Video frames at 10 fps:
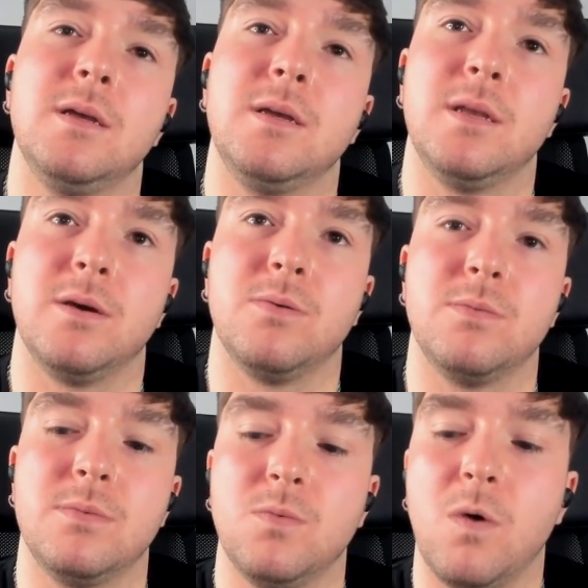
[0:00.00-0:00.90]
you know
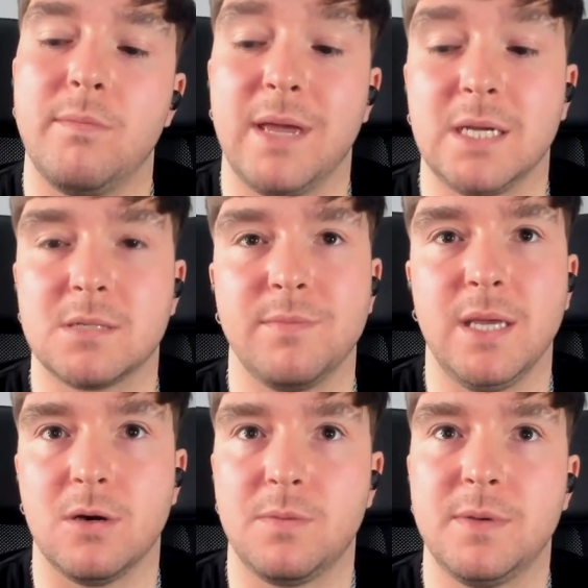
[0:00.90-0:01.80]
what makes
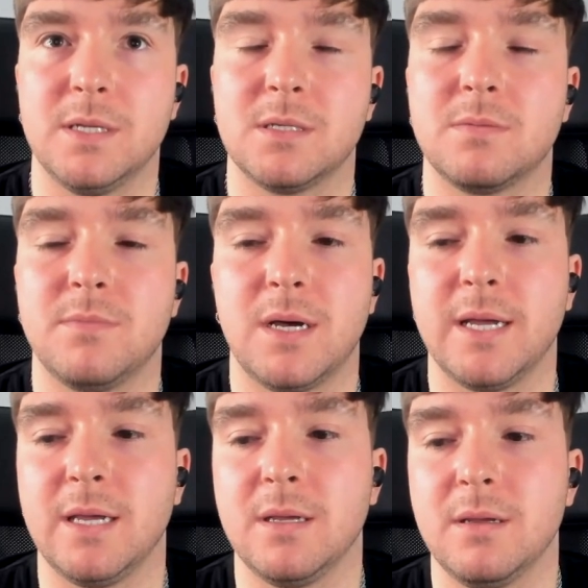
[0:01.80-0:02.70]
me up is
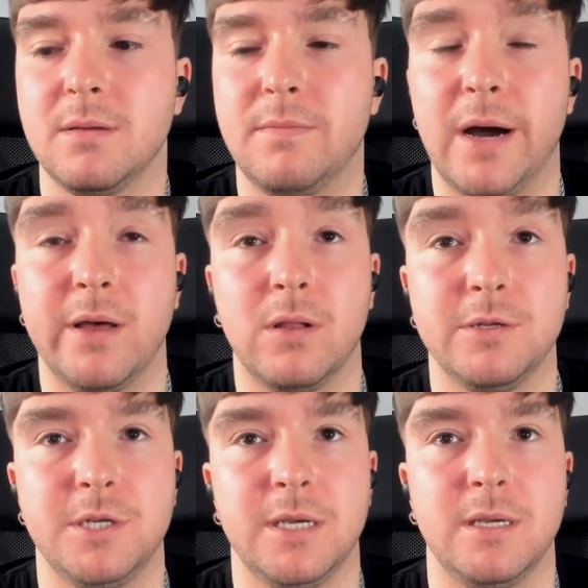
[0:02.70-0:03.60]
my
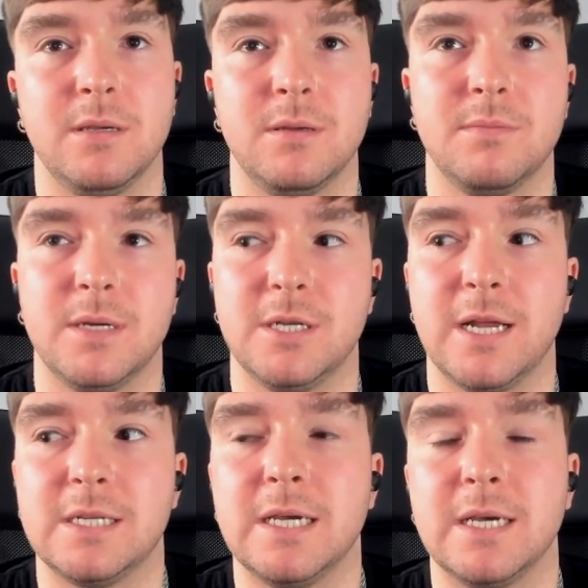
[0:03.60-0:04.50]
biology my
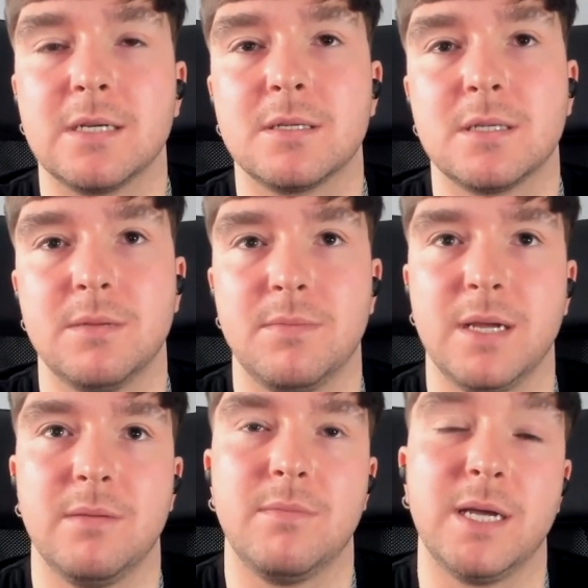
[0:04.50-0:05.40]
genetics and
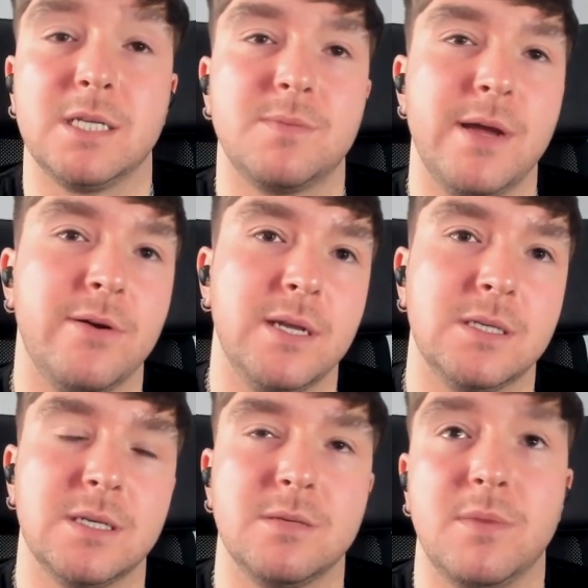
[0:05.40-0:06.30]
my my
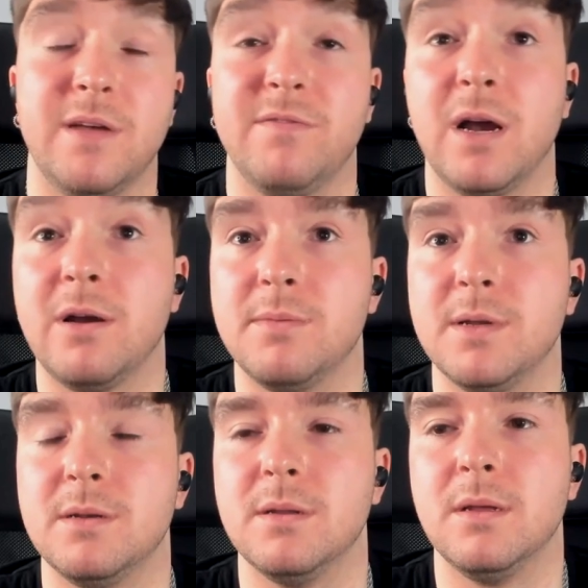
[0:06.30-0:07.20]
experiences and my
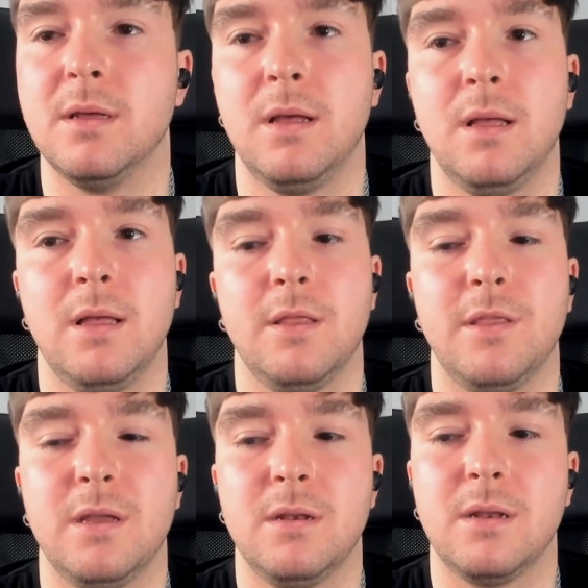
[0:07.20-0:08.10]
environment
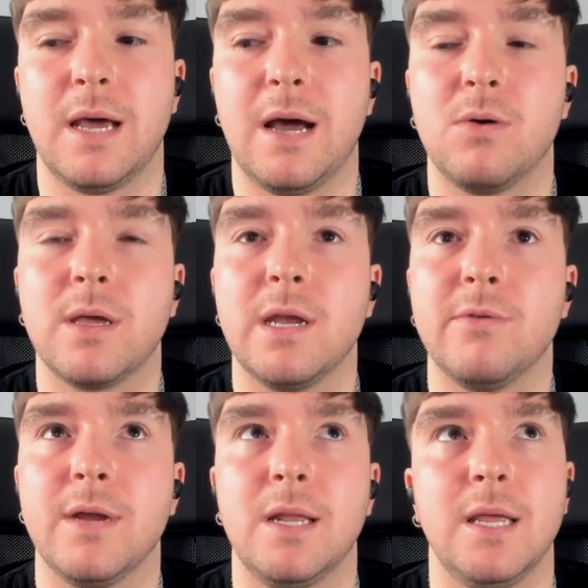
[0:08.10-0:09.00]
then how can i
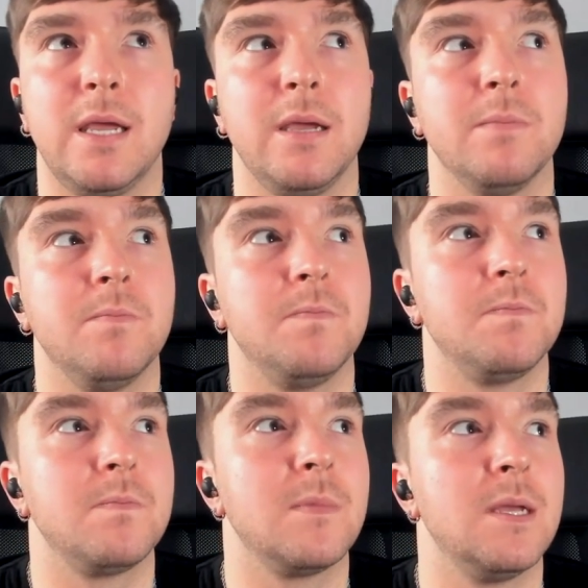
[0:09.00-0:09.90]
really
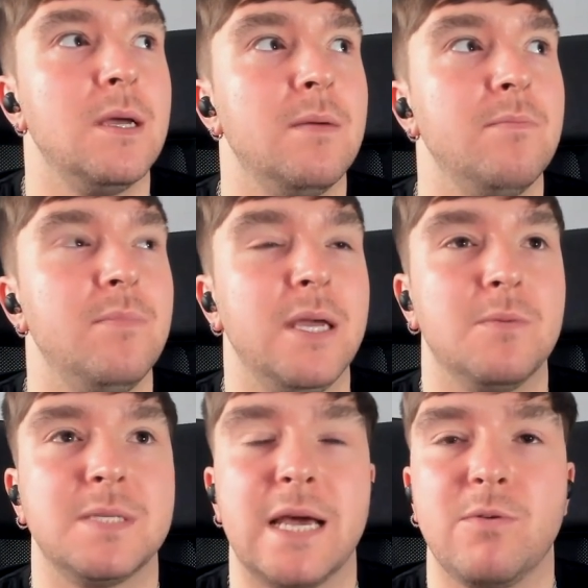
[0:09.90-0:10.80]
be
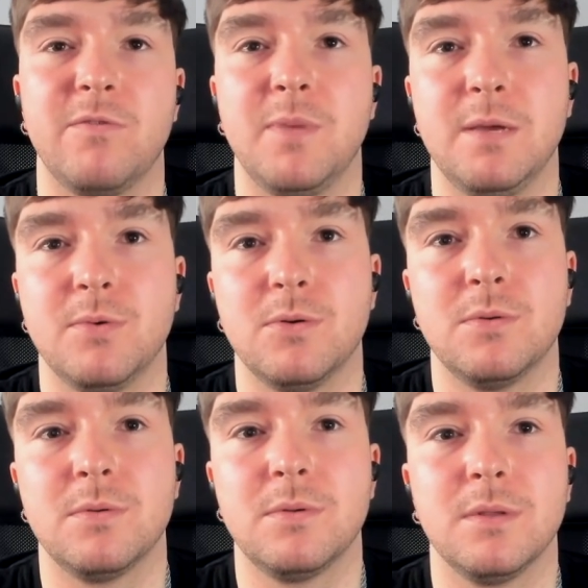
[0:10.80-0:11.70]
upset with people
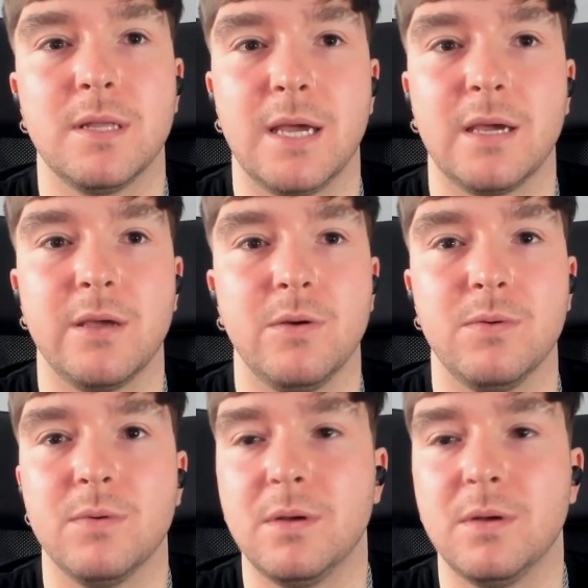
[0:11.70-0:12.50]
like who